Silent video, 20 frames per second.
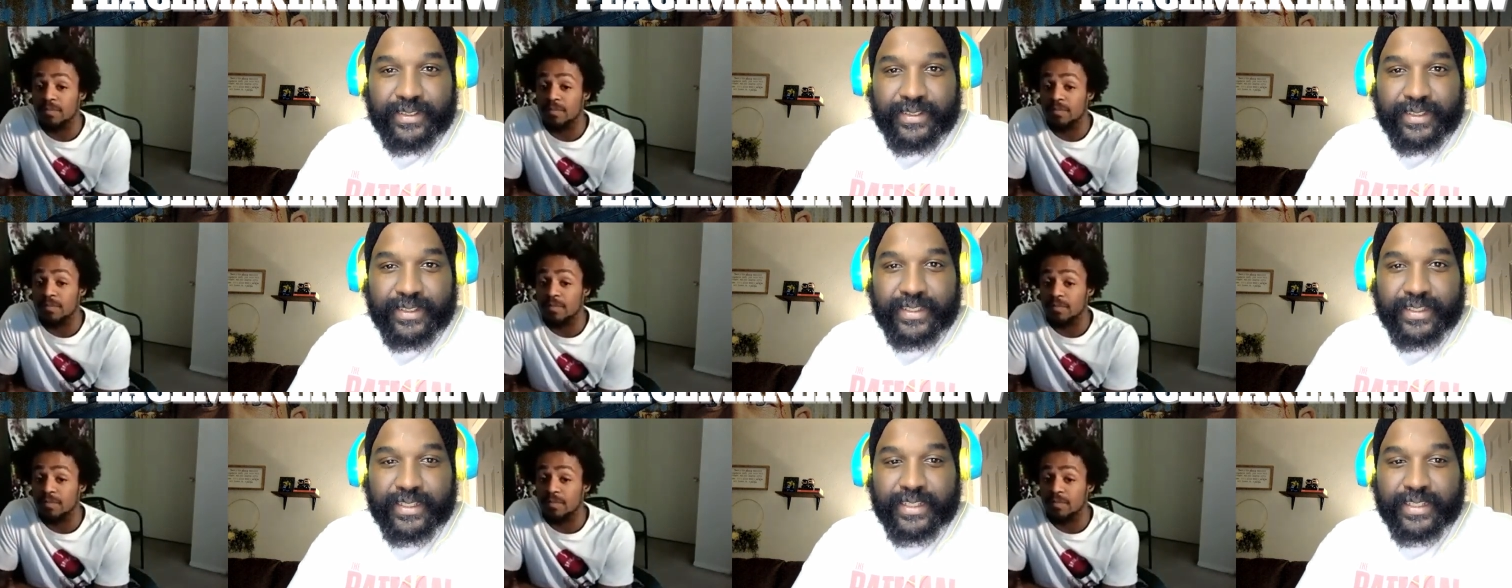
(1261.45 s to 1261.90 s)

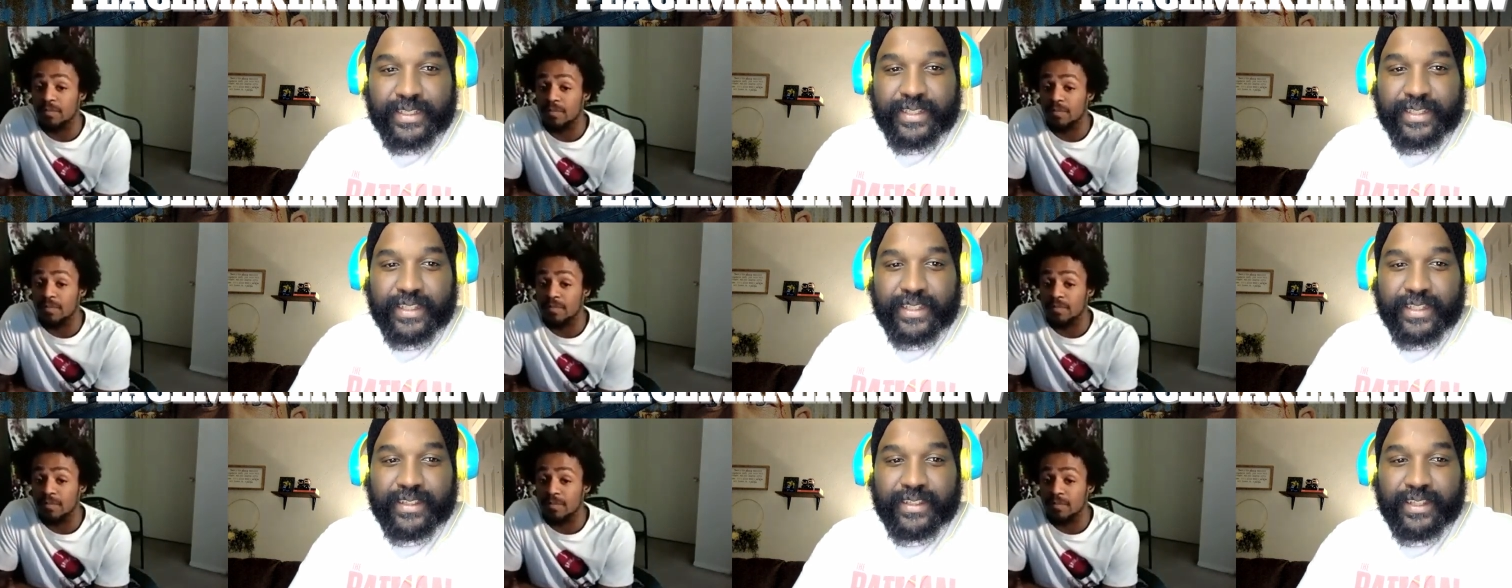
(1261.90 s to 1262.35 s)
Speaker 1: I think that's
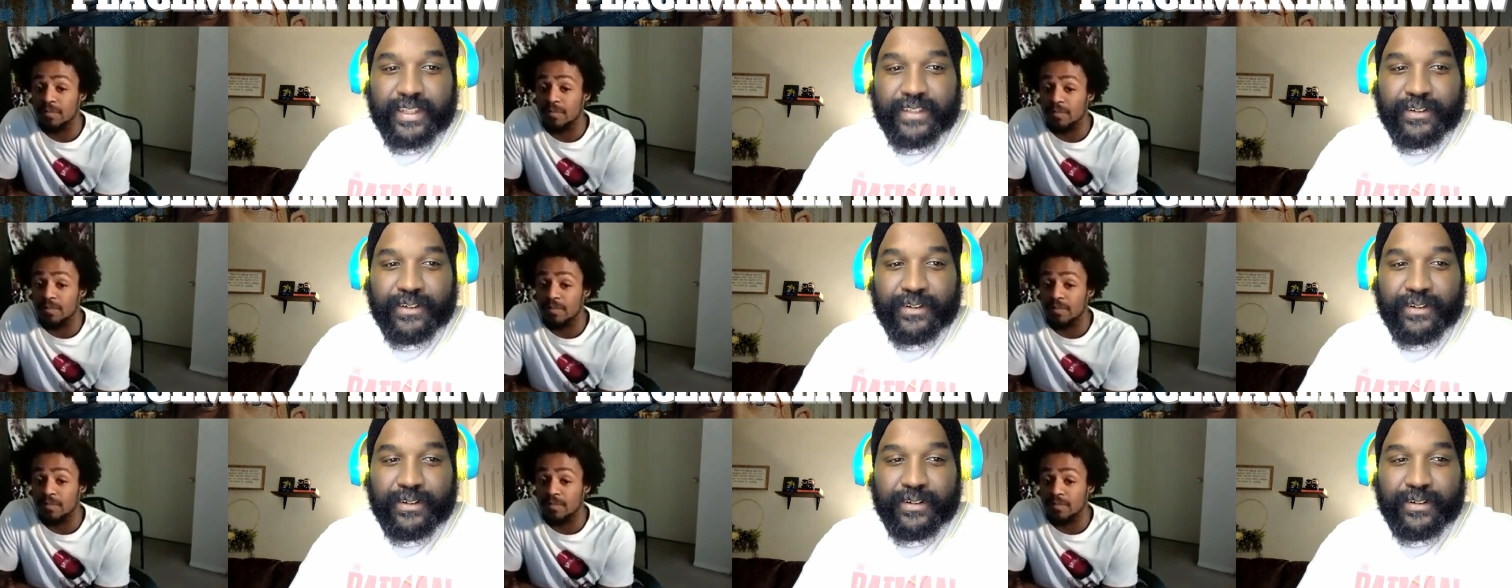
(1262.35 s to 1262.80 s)
that's that's
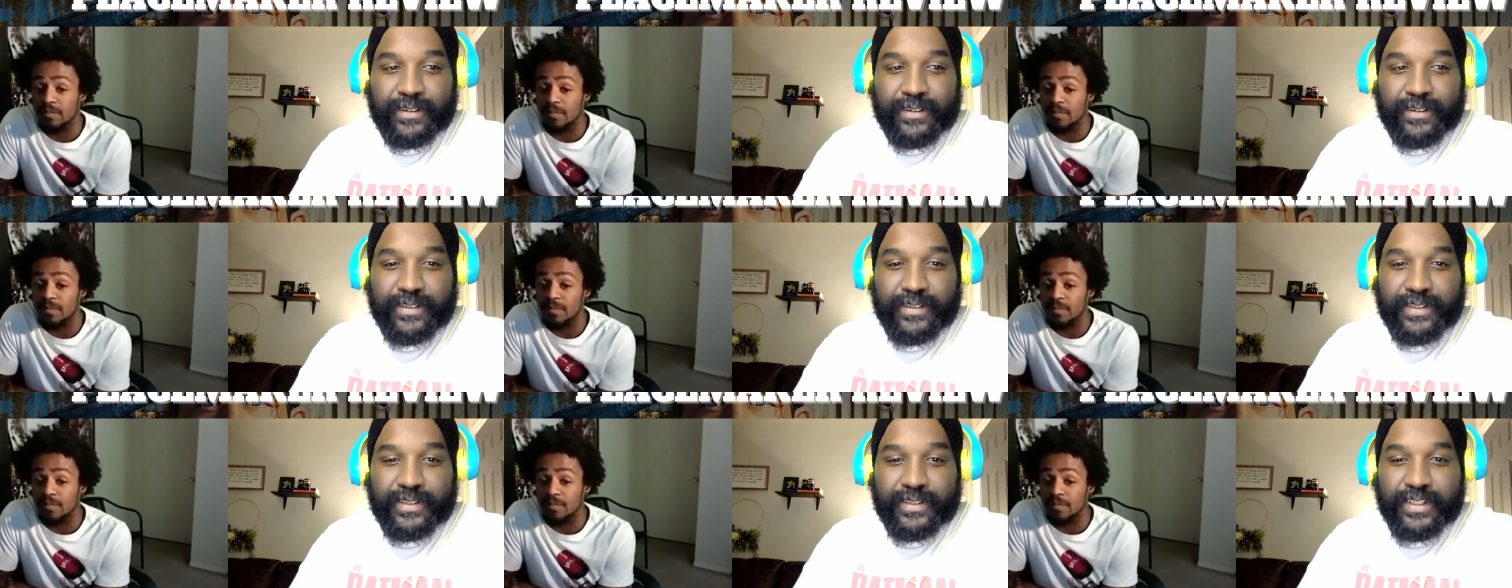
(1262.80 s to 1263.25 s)
our
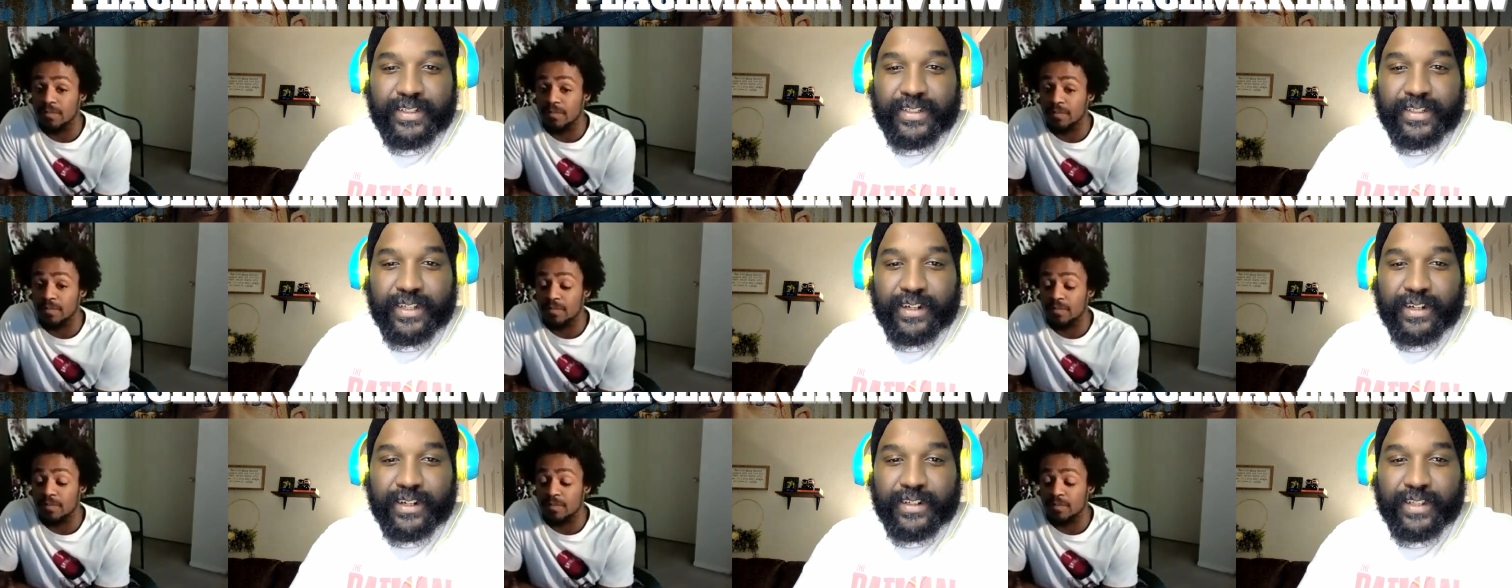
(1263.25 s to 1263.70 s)

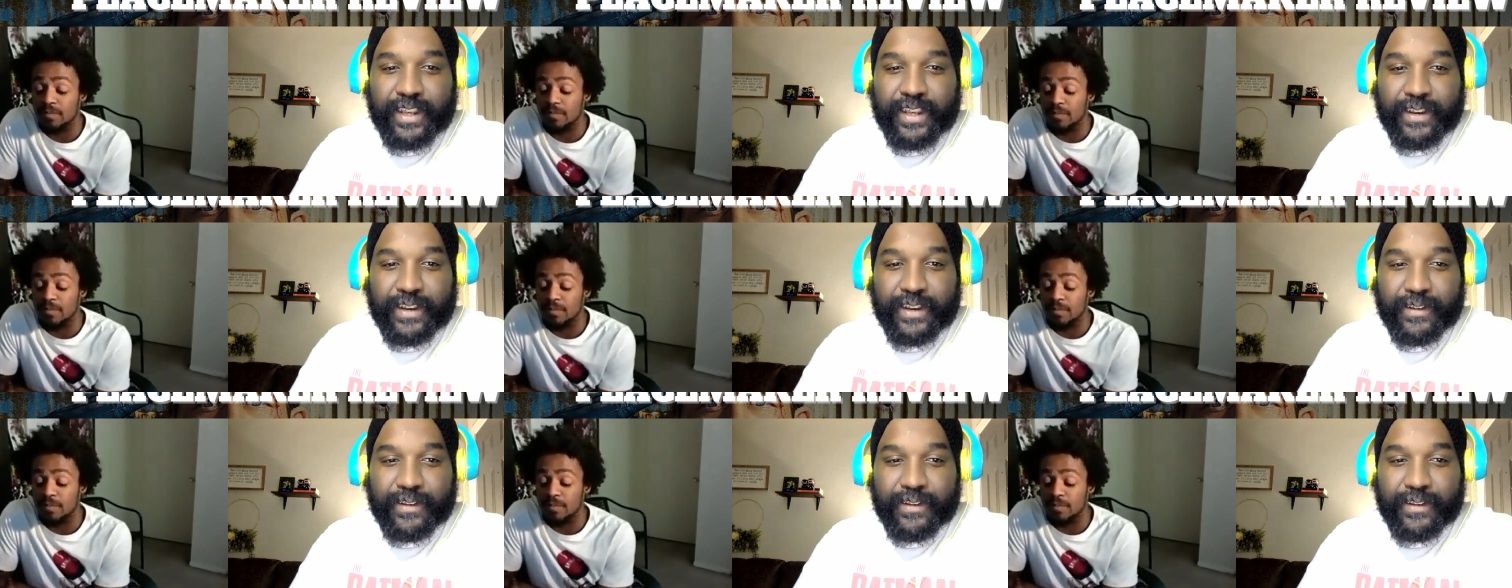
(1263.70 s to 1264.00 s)
entire take